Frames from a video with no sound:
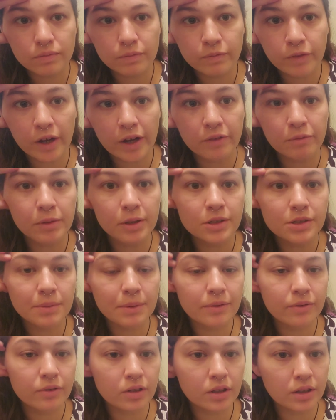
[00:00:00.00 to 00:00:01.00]
five minutes
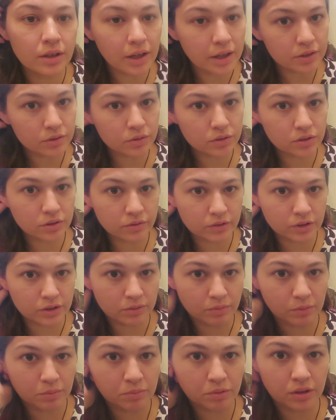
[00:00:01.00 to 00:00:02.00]
before the class was over,
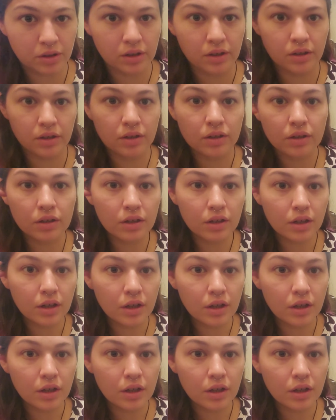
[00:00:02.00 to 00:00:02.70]
someone put their